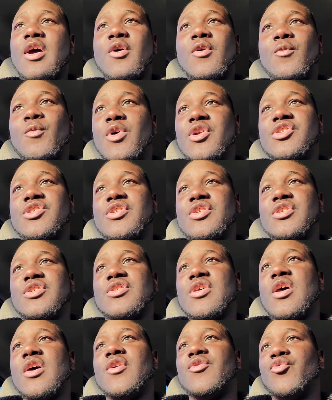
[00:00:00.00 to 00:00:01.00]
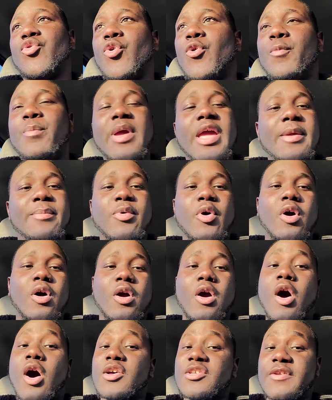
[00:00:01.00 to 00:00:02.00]
which is through people or
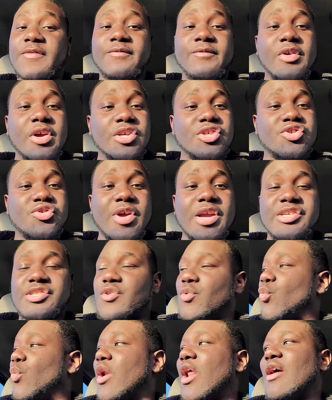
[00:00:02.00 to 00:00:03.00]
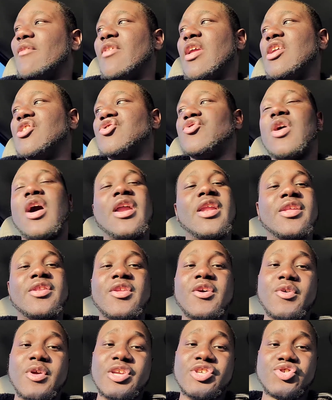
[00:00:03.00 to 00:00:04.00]
causing frustration. Whatever he's trying to
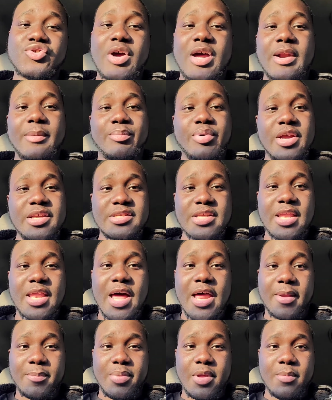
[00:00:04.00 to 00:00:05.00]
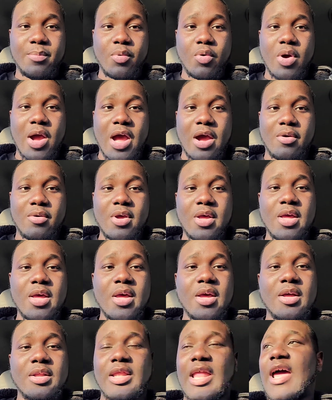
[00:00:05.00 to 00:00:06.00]
do, he's trying to press a lot of people out.
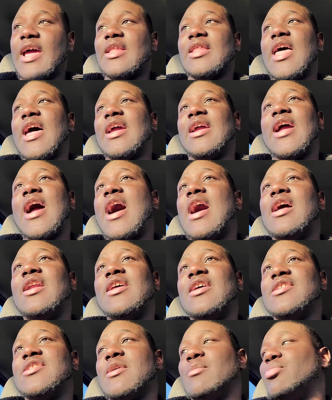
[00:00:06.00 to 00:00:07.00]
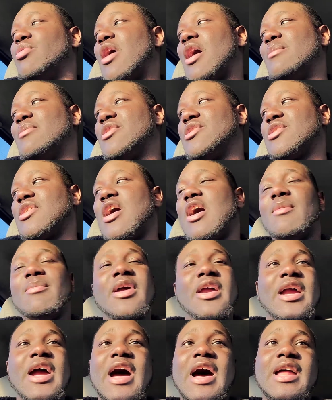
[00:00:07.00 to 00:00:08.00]
Like God, is the promise
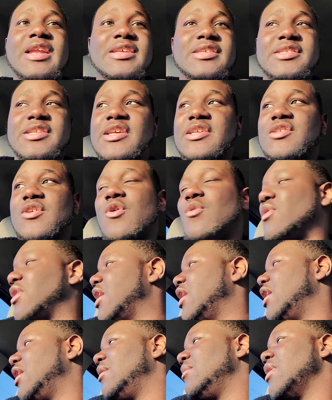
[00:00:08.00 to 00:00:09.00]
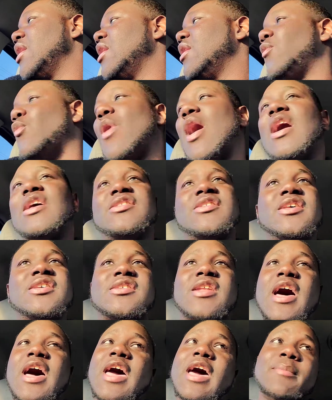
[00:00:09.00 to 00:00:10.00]
coming? God, is this going to come? Why is this
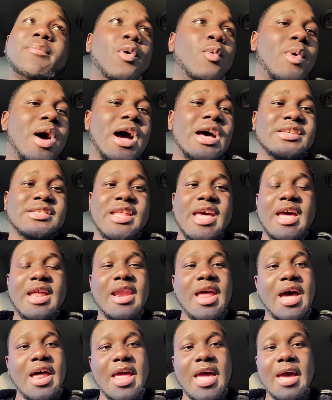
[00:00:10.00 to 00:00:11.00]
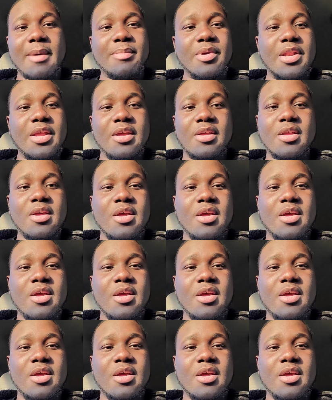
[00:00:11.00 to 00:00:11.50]
not happening? Why is that not happening?